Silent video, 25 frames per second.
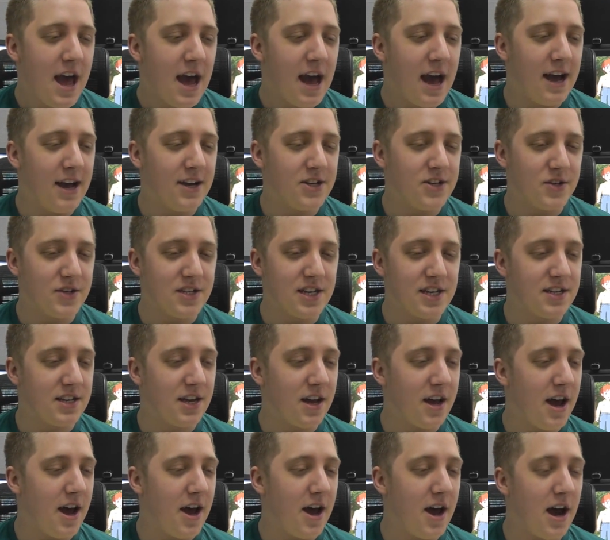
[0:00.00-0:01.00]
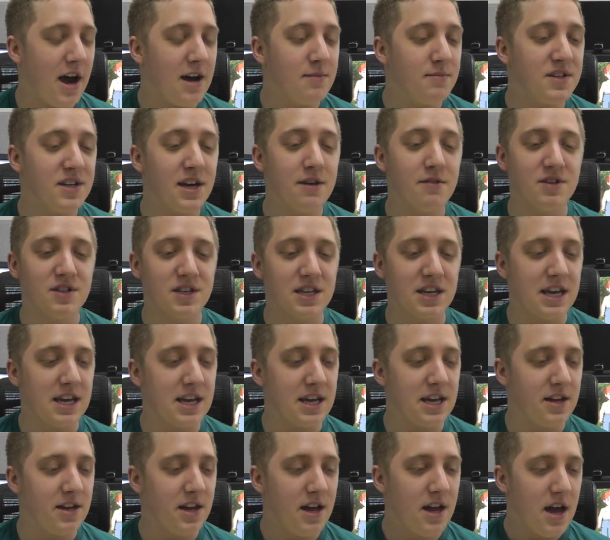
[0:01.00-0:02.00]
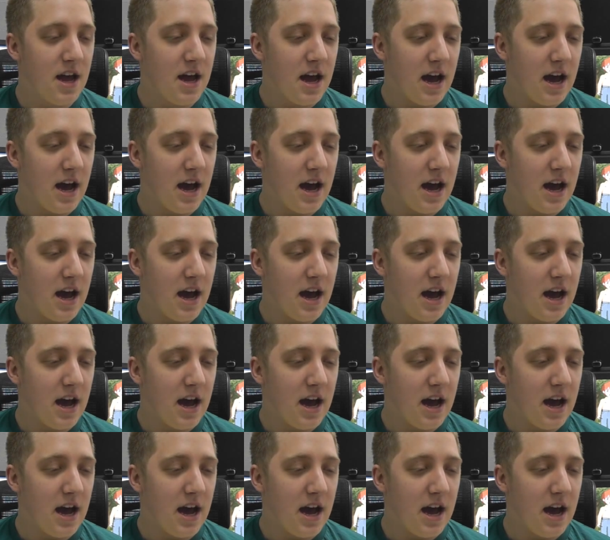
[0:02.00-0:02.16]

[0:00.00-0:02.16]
So it says, "I'm Cyrus Keane."